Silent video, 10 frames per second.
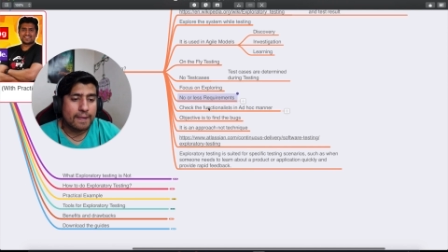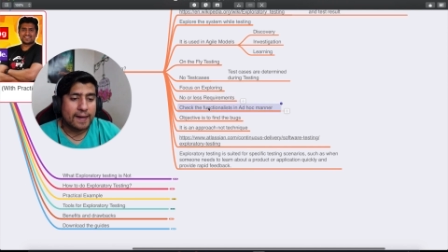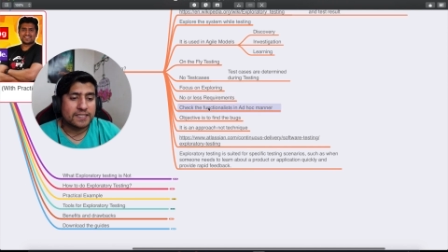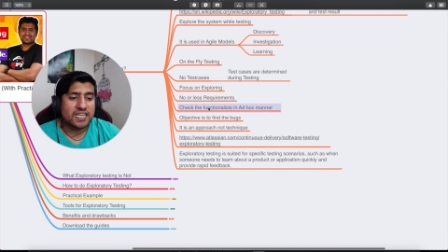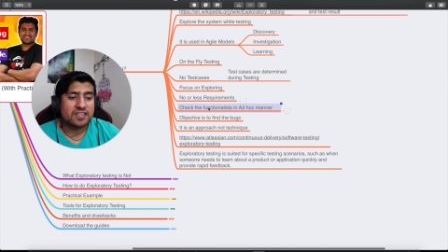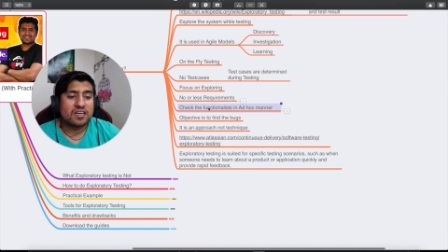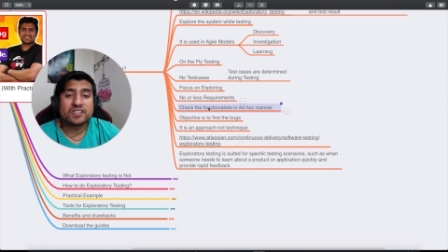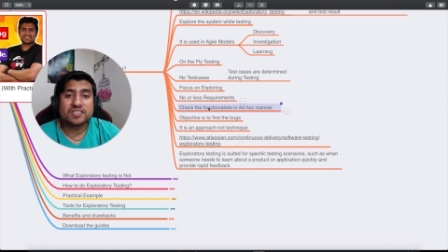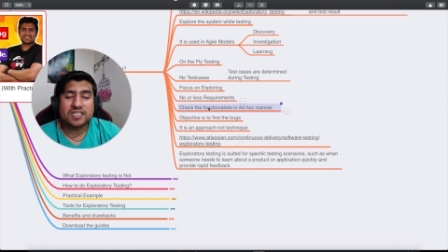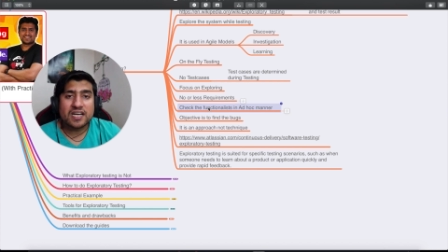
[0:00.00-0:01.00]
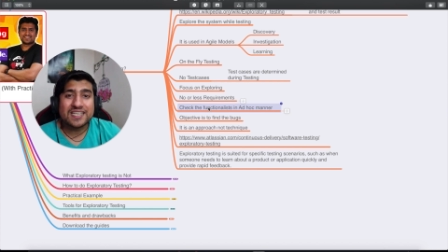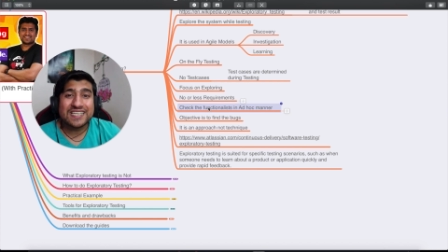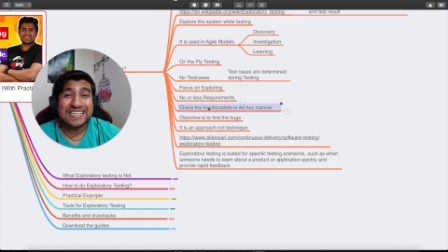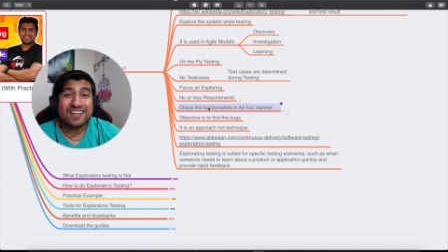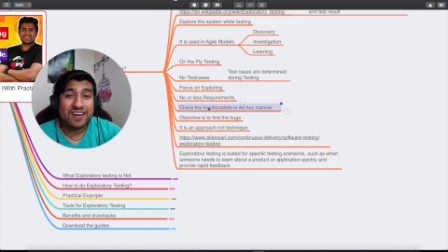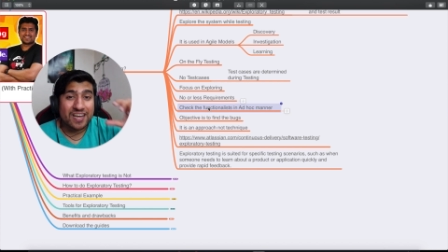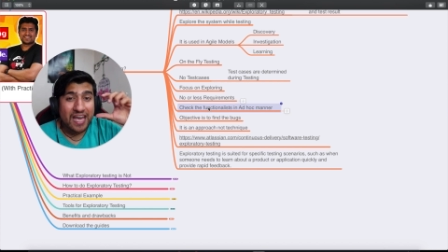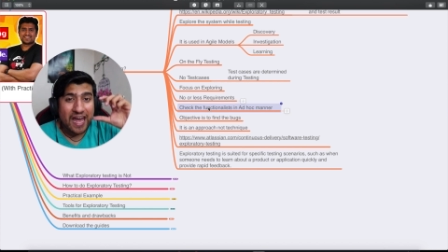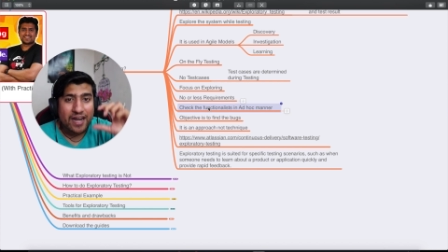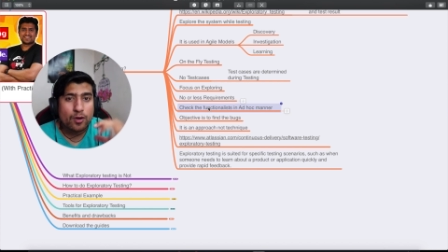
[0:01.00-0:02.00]
Check the functionality in a very
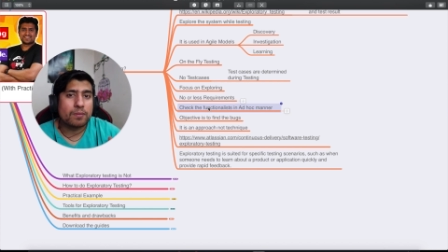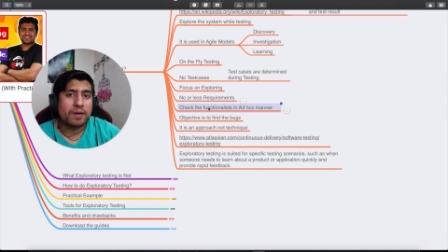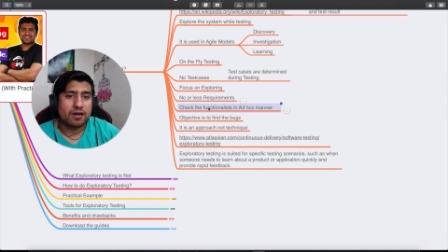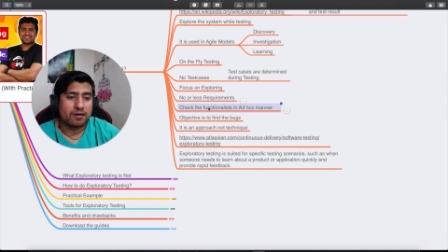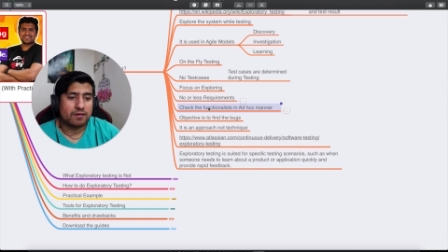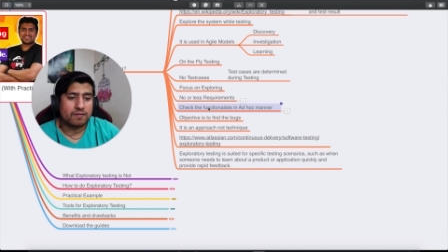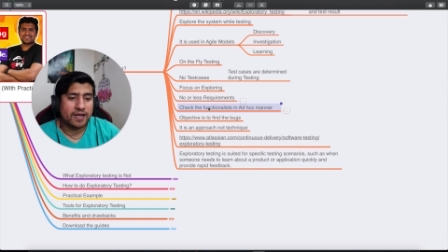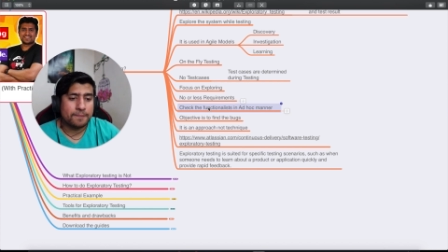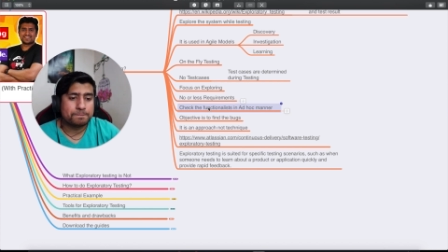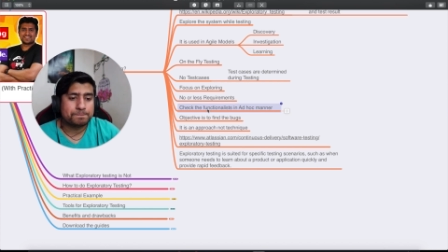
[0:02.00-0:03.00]
ad hoc manner, right?